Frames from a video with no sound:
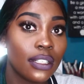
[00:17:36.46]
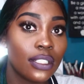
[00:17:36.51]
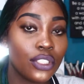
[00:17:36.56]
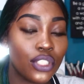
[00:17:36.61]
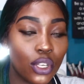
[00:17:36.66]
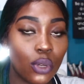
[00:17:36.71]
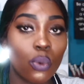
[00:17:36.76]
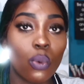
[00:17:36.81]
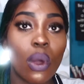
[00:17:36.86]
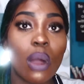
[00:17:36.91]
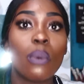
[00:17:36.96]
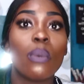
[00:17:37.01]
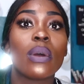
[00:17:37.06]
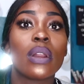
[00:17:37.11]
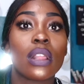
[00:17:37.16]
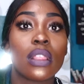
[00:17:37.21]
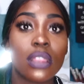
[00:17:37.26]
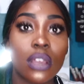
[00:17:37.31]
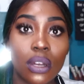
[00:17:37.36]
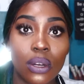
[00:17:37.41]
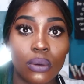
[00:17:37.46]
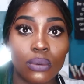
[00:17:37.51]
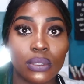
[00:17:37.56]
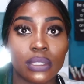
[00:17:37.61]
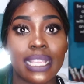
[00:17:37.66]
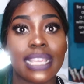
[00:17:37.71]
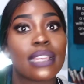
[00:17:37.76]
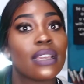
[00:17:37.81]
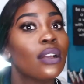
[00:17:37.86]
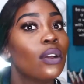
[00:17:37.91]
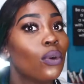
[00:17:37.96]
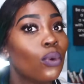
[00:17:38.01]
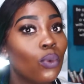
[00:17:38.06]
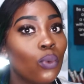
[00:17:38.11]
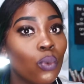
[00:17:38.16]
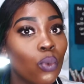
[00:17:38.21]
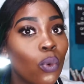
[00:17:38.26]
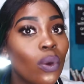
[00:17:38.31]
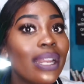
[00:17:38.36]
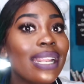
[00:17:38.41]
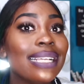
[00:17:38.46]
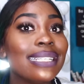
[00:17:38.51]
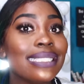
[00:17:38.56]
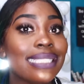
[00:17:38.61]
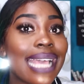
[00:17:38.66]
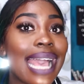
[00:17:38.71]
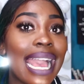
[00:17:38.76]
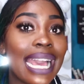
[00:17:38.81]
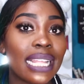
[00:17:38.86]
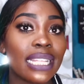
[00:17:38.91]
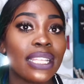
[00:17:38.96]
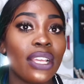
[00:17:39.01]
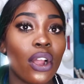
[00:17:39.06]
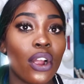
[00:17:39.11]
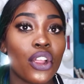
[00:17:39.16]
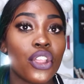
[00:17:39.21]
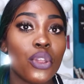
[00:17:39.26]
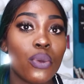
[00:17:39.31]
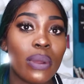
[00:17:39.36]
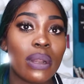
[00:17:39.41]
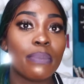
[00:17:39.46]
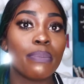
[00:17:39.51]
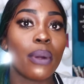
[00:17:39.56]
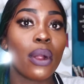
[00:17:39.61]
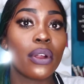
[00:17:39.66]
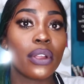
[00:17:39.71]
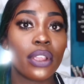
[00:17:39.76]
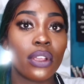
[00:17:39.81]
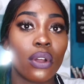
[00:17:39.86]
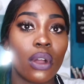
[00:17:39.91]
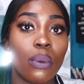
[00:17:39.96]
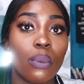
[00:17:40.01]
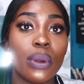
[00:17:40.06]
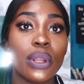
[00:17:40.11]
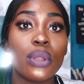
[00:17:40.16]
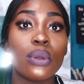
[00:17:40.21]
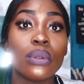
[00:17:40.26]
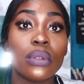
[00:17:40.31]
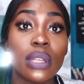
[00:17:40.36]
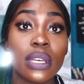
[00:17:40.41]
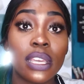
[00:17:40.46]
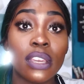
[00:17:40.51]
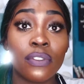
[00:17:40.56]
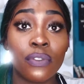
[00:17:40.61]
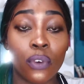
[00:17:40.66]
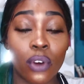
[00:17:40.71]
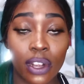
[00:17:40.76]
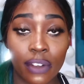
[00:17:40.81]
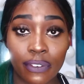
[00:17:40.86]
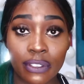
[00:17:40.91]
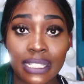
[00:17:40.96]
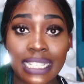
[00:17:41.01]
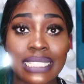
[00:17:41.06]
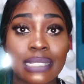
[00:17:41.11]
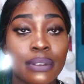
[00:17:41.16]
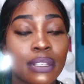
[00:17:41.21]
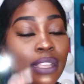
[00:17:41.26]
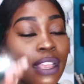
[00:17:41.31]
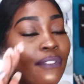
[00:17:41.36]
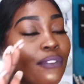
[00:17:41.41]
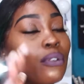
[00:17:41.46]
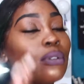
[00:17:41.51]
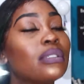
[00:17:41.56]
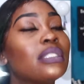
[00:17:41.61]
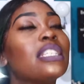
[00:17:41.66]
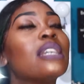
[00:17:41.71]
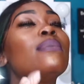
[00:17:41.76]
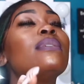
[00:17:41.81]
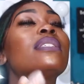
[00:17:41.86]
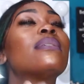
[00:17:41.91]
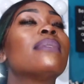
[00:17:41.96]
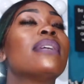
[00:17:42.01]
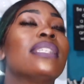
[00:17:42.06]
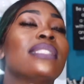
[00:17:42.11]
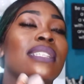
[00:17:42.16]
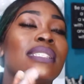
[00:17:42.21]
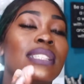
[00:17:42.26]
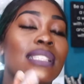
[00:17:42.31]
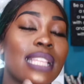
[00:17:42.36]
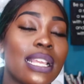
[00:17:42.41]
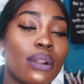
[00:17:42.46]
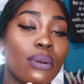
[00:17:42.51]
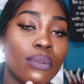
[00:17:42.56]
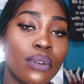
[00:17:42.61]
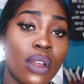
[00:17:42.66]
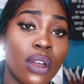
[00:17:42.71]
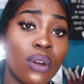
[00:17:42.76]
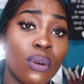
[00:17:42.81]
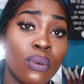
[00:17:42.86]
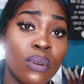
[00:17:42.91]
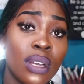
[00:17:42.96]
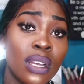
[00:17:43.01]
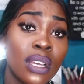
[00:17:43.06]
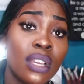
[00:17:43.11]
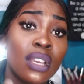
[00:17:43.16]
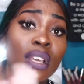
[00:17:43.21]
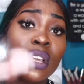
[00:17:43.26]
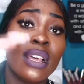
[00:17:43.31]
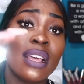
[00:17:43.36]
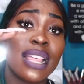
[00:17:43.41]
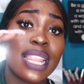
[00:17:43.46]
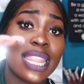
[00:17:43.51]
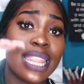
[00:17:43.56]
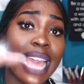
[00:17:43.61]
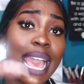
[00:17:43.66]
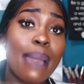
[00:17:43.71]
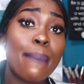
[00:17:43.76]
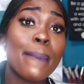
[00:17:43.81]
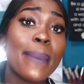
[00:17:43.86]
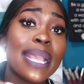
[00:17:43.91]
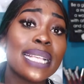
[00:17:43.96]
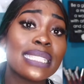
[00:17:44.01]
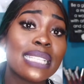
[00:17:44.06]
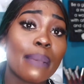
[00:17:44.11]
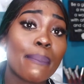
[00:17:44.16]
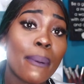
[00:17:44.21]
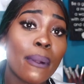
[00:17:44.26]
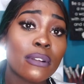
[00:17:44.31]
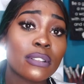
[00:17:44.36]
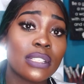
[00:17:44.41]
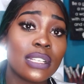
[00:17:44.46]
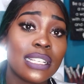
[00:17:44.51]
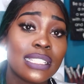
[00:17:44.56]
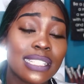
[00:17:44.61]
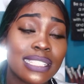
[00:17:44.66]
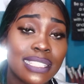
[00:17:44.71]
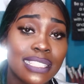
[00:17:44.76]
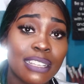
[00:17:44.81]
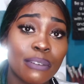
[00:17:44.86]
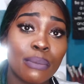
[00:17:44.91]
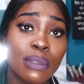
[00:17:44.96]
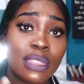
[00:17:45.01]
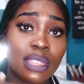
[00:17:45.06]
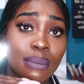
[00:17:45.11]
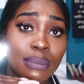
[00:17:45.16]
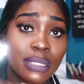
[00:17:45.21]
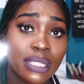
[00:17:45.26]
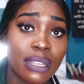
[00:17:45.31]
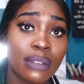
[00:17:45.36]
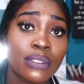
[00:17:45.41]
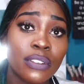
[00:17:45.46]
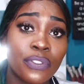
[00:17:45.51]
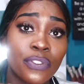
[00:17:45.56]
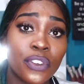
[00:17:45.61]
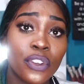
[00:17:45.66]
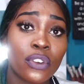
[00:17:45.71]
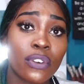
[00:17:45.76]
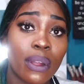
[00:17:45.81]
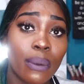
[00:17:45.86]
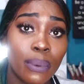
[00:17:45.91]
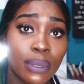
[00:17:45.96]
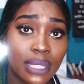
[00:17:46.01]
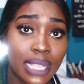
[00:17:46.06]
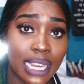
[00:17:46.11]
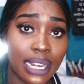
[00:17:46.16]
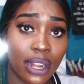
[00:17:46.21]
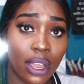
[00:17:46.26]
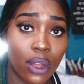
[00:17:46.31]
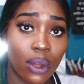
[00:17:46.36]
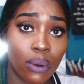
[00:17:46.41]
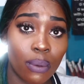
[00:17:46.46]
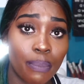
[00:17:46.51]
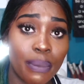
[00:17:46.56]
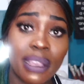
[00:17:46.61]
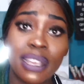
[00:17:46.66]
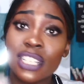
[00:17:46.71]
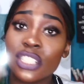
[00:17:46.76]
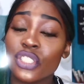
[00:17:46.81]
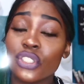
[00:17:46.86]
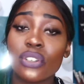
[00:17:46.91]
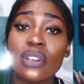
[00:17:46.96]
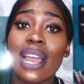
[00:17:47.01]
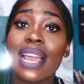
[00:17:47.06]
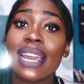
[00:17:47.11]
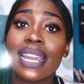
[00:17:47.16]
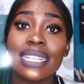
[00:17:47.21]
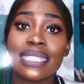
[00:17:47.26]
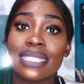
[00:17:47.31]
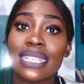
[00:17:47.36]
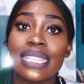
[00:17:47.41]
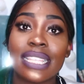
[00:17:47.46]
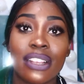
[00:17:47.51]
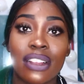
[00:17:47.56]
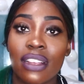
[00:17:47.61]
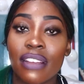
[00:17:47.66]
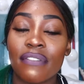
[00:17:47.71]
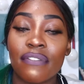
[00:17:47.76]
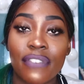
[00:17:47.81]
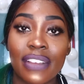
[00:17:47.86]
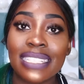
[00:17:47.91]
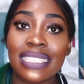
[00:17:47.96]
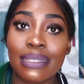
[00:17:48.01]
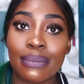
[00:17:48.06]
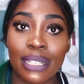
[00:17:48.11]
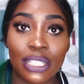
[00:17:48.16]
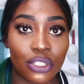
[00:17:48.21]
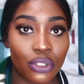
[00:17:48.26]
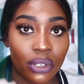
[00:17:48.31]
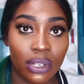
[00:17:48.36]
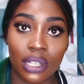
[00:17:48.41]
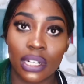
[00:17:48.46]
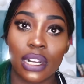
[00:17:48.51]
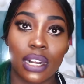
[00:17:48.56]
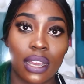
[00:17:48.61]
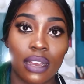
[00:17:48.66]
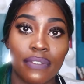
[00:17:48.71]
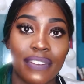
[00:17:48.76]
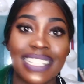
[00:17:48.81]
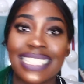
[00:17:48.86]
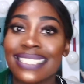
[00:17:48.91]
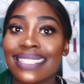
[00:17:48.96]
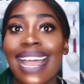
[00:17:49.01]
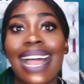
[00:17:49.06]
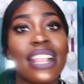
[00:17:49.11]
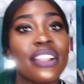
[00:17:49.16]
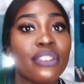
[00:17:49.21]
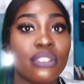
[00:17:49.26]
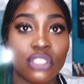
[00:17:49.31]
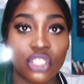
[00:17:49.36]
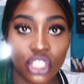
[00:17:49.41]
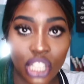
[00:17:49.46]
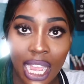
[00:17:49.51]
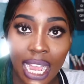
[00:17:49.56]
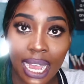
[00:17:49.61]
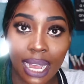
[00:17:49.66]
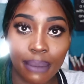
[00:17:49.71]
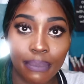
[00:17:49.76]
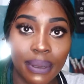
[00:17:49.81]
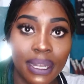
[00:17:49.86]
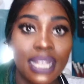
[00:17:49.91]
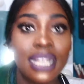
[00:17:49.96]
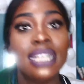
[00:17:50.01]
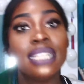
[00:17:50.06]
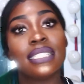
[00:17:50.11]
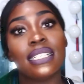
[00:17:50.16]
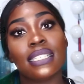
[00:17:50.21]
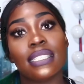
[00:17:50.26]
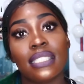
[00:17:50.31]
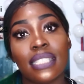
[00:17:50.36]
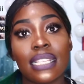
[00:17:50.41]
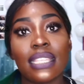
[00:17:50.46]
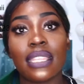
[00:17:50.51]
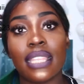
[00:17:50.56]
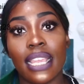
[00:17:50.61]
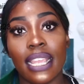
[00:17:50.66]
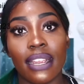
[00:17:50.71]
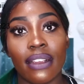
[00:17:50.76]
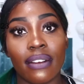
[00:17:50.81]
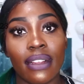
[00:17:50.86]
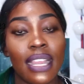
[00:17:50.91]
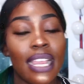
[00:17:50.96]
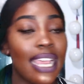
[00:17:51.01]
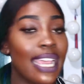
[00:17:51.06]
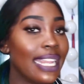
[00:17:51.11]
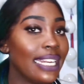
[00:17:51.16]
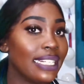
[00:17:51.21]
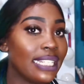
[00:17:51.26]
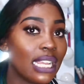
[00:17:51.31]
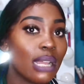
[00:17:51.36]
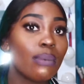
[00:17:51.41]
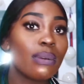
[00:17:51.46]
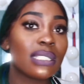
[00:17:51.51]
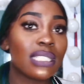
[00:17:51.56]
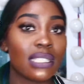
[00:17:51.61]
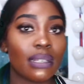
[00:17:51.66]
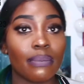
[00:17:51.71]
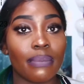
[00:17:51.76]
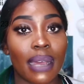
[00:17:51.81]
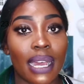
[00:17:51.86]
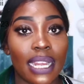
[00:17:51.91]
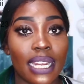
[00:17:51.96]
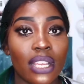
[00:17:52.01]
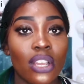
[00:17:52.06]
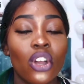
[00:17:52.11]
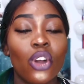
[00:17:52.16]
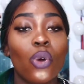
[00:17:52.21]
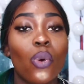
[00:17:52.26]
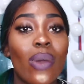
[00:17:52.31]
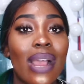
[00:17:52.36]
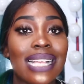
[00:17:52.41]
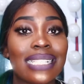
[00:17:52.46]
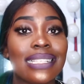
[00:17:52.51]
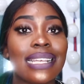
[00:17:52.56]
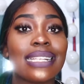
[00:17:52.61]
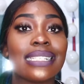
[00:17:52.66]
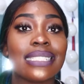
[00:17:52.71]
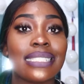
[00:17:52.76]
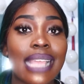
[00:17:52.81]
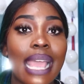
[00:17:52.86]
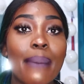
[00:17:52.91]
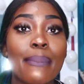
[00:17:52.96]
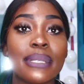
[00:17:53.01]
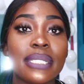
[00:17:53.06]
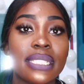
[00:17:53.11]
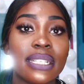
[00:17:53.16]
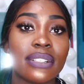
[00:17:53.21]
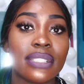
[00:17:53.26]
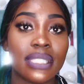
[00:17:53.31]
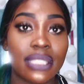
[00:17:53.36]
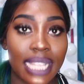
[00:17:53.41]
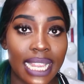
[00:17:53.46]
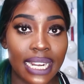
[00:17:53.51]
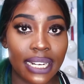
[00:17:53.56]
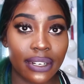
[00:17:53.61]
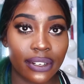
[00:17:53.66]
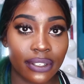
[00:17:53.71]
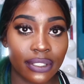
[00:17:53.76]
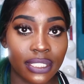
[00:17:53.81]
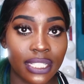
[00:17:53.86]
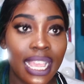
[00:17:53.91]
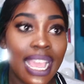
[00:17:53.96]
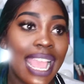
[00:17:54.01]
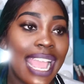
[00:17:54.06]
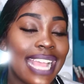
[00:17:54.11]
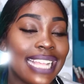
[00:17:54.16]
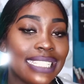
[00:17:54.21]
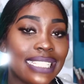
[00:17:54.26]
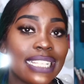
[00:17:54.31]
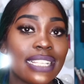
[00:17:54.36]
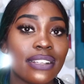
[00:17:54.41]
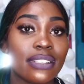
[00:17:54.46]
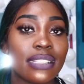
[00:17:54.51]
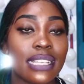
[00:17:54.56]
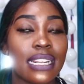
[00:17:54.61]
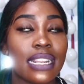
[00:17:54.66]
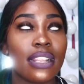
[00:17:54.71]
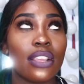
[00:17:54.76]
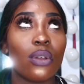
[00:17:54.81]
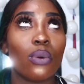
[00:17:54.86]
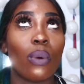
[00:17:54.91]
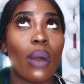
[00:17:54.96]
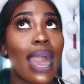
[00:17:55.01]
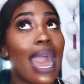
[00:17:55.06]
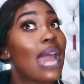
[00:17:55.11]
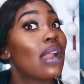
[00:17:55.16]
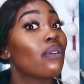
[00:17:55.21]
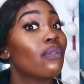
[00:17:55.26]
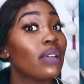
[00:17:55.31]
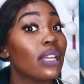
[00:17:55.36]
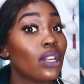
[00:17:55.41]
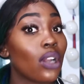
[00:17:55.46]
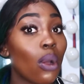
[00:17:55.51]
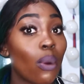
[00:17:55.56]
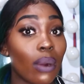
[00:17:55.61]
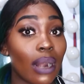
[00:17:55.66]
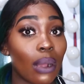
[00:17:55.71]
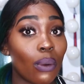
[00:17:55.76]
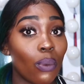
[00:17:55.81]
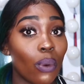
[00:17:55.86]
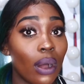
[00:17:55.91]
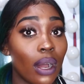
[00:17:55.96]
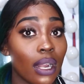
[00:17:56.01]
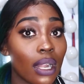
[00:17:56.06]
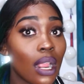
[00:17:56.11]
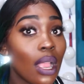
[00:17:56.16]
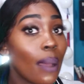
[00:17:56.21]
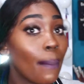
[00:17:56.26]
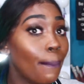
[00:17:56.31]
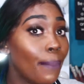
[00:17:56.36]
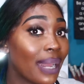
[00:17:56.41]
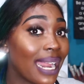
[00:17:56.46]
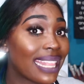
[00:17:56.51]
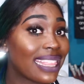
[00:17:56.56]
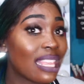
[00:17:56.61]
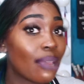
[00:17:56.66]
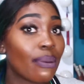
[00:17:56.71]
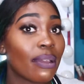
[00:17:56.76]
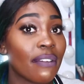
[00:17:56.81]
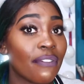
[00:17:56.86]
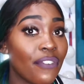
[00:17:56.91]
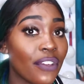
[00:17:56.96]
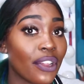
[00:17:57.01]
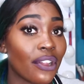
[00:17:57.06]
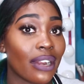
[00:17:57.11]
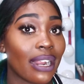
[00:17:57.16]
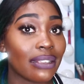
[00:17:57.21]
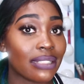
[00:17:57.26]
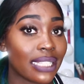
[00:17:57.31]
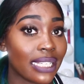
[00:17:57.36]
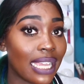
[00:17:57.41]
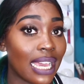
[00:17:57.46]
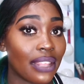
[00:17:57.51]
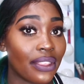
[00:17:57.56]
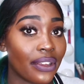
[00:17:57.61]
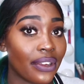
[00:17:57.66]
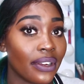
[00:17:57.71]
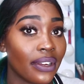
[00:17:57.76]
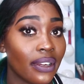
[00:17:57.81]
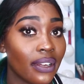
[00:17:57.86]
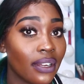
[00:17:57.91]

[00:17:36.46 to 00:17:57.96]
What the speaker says: Do you want one of those? Like, what exactly are you embarking on? What are you looking for? And if you say something, if you deal with somebody that says that they don't know, that means that person needs to sit with themselves to figure out what they know. Because you're not going to sit there and convince them that you're good enough. It's not your job to sit there and deal with somebody who has not established their standards and sit there and say to you, well, I don't really know what I want, but I think we can figure it out together.